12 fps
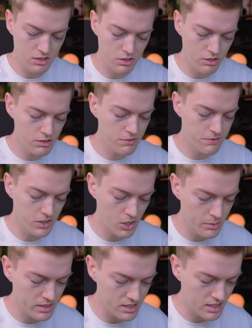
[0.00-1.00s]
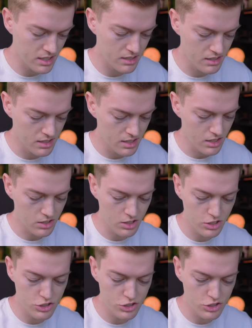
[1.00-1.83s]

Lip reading: good film and to get good